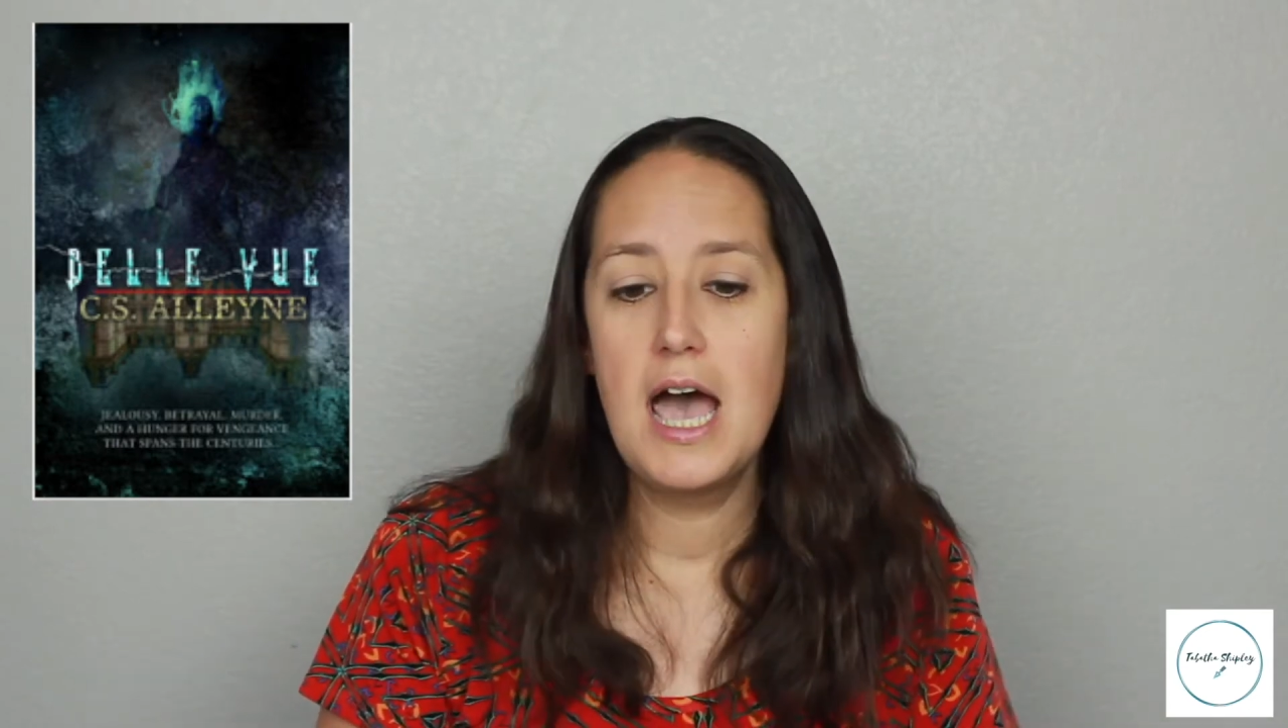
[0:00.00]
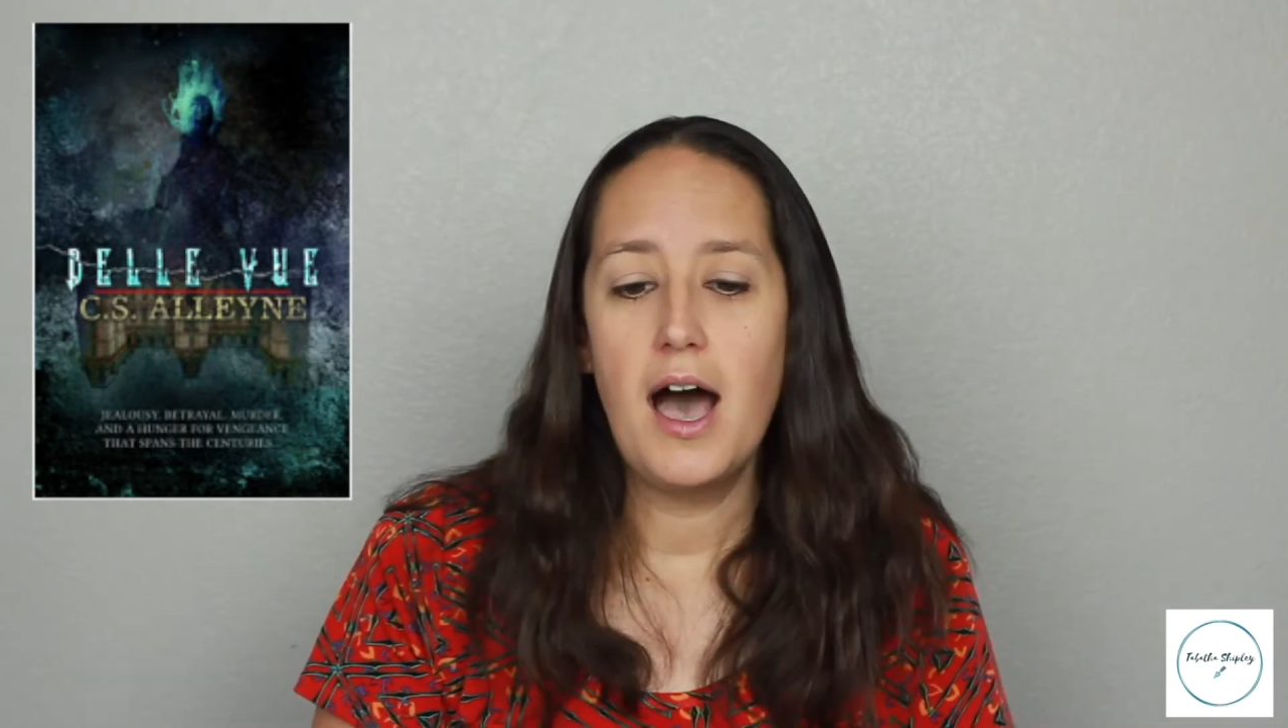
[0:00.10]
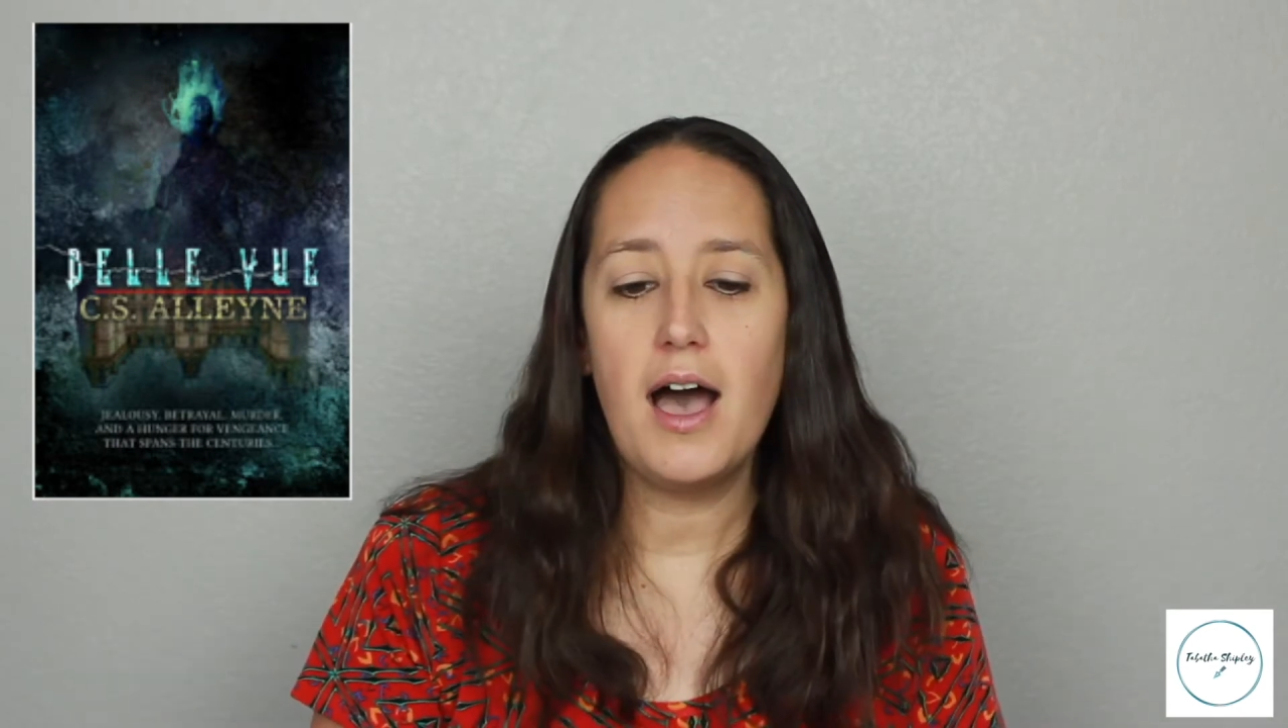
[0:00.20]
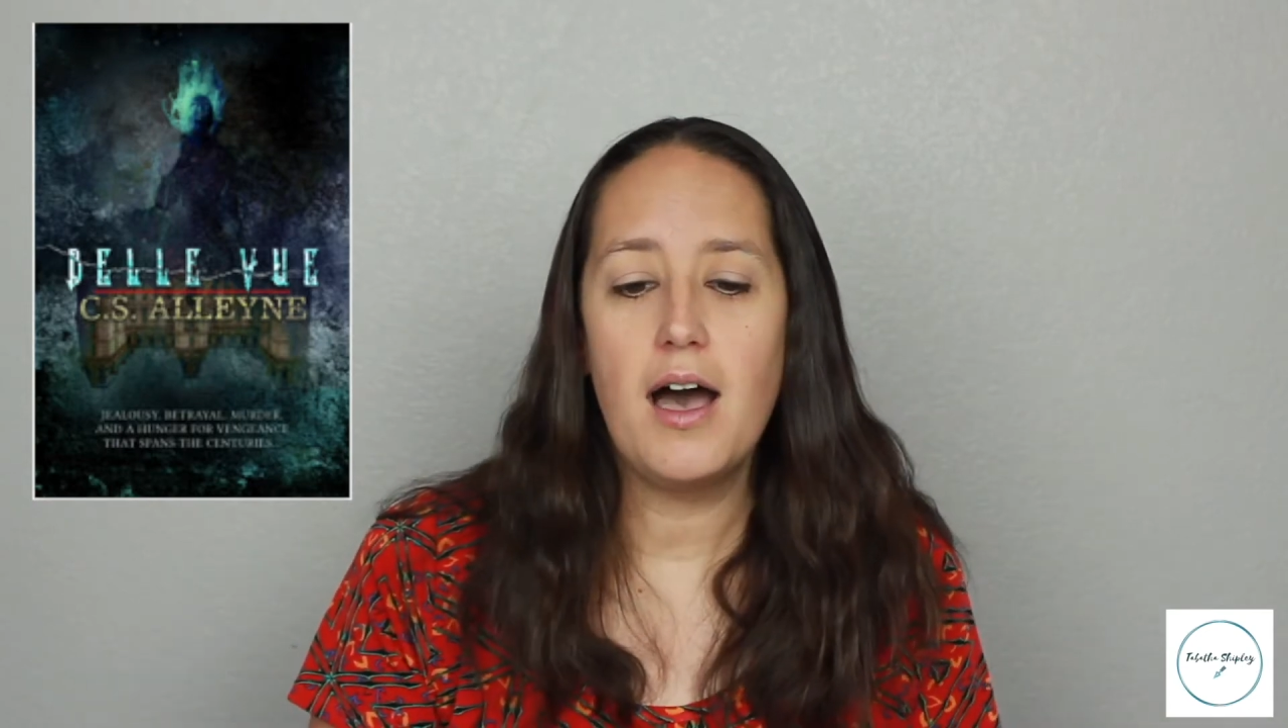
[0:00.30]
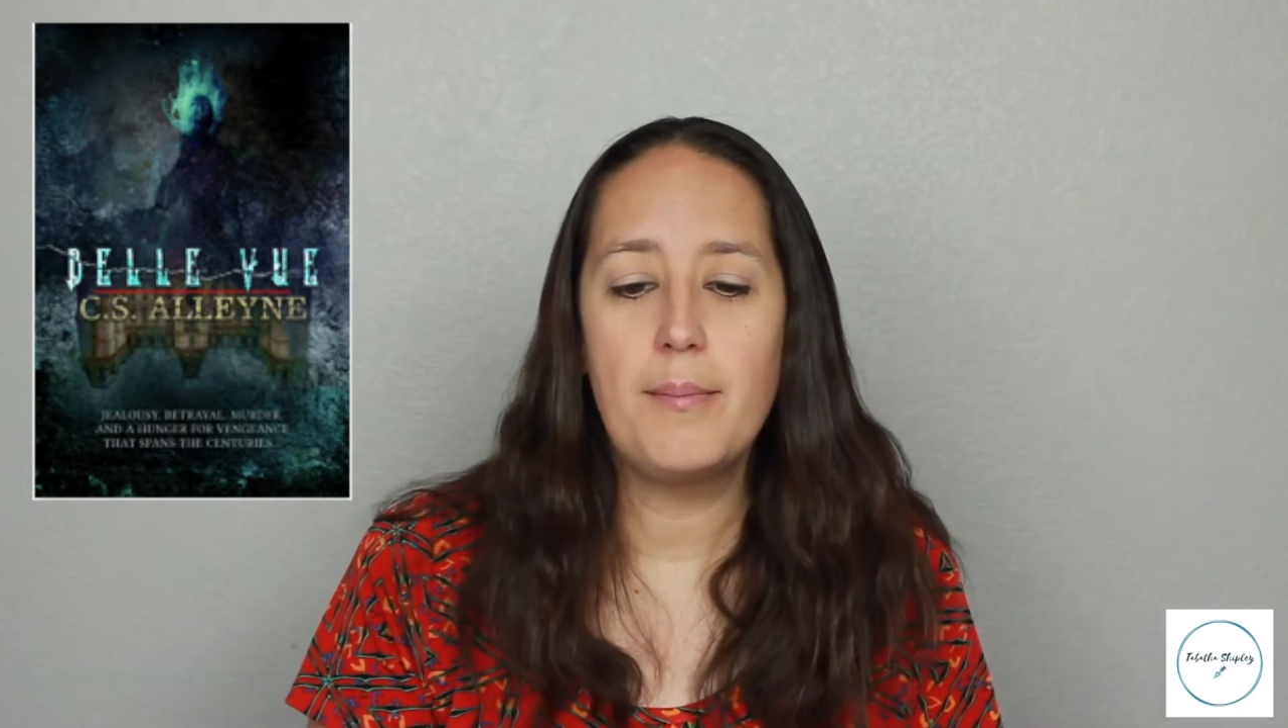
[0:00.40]

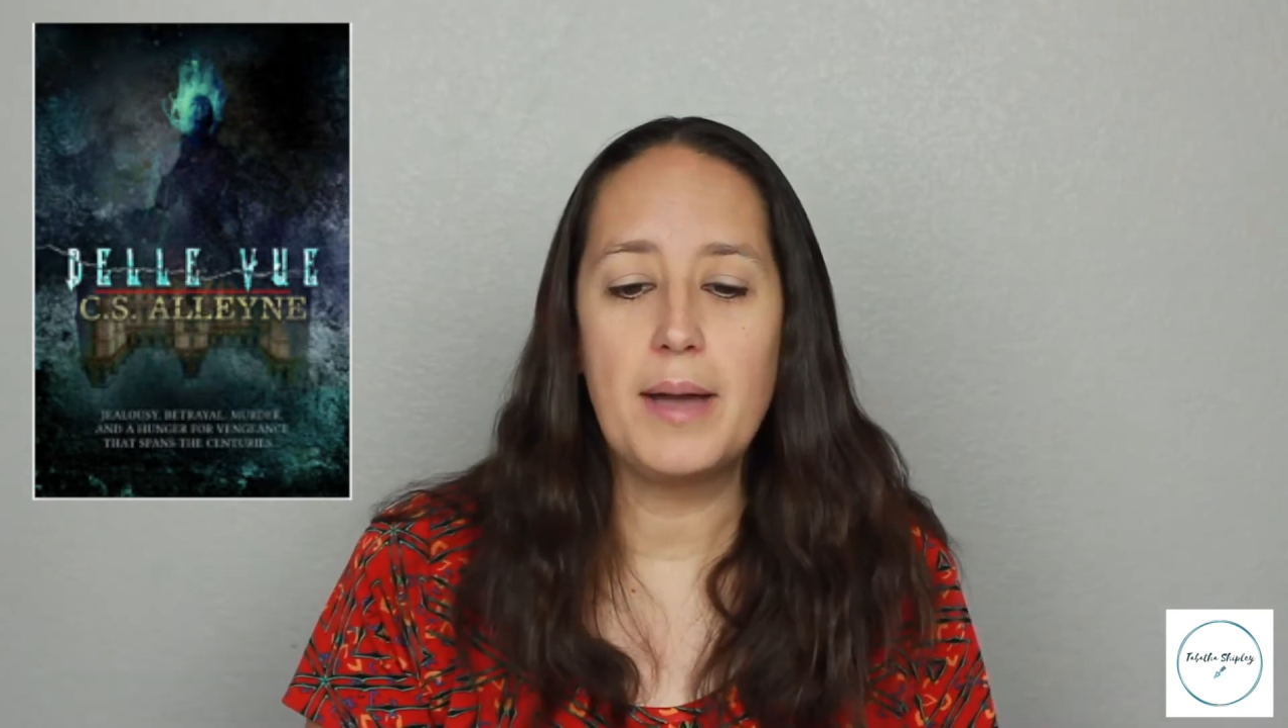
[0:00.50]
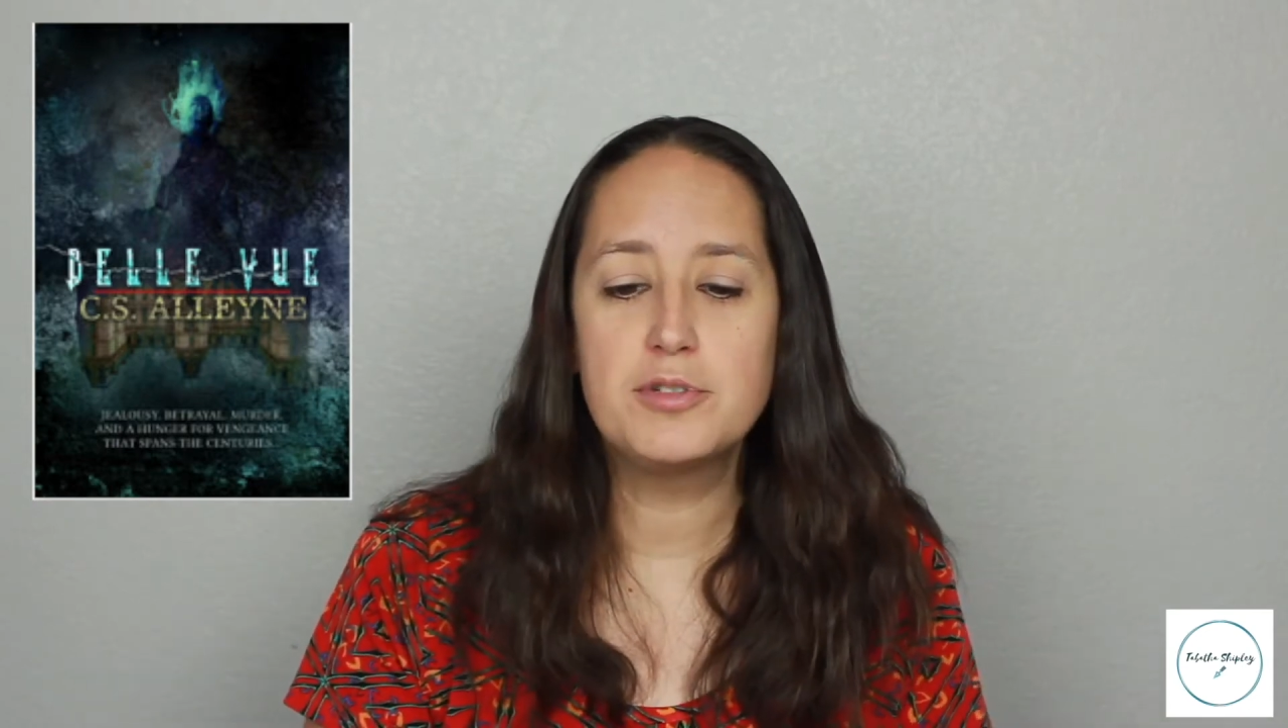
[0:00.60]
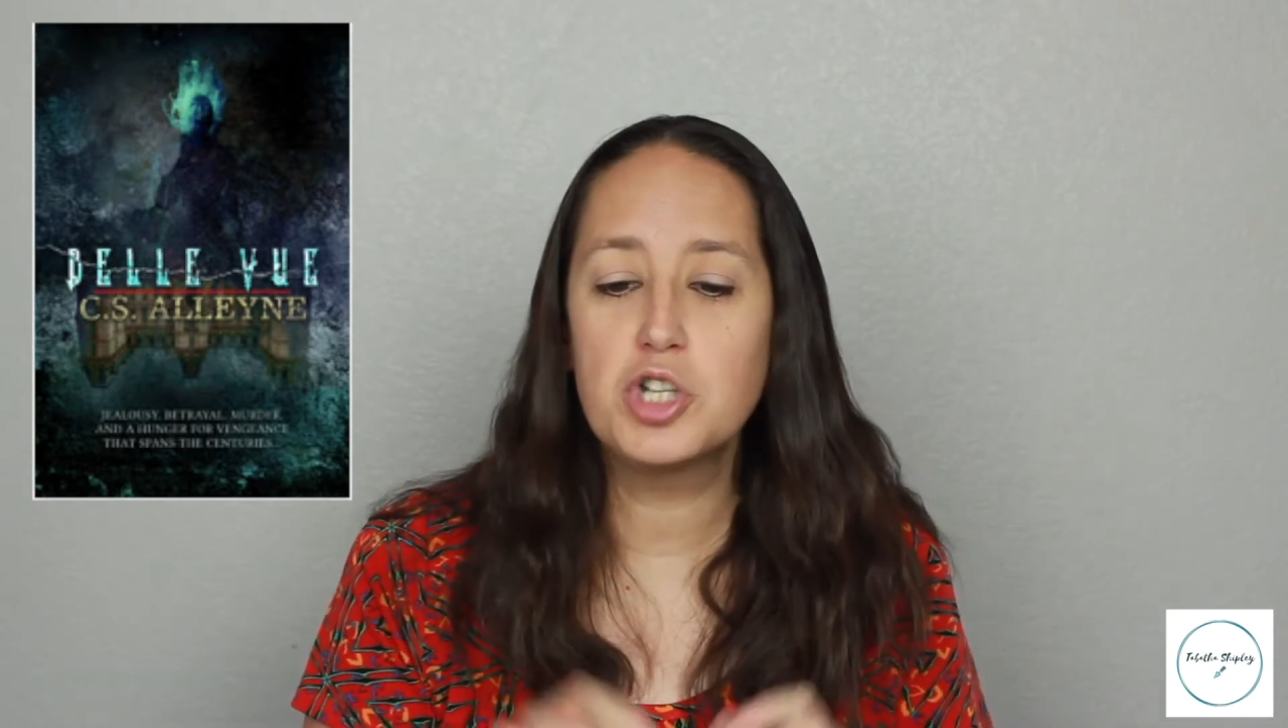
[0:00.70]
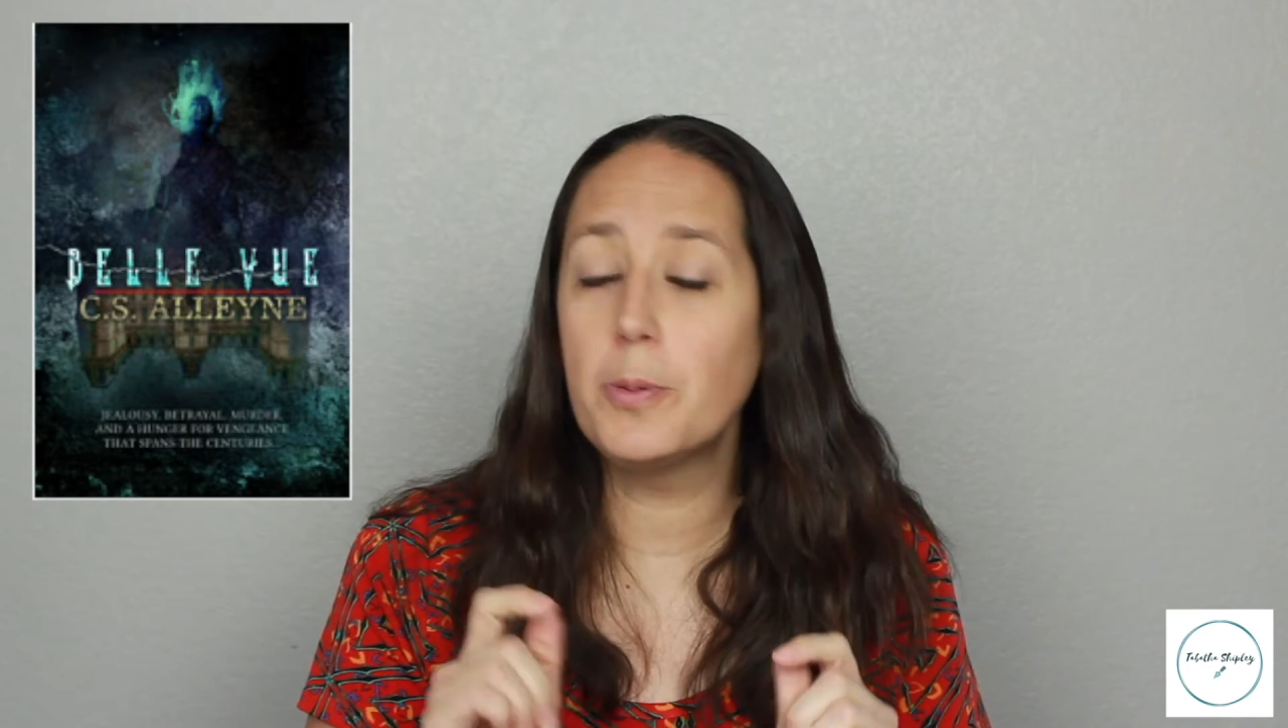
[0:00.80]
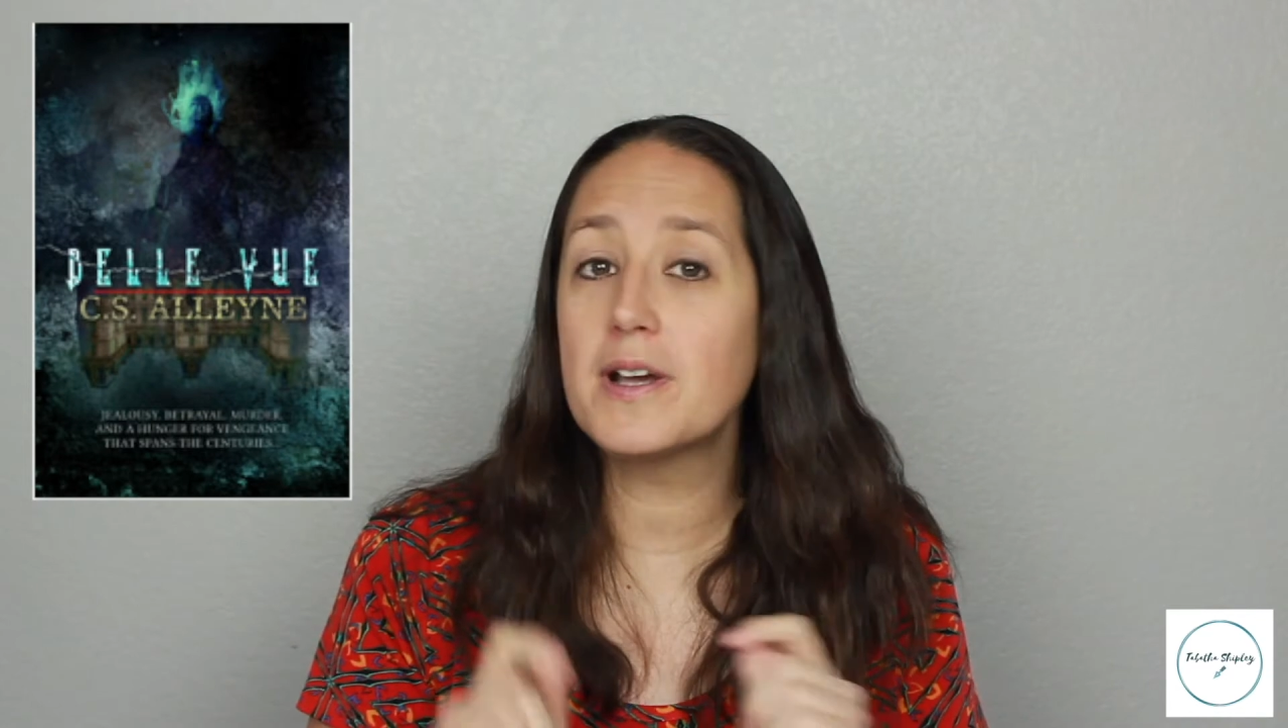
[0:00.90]
I'm super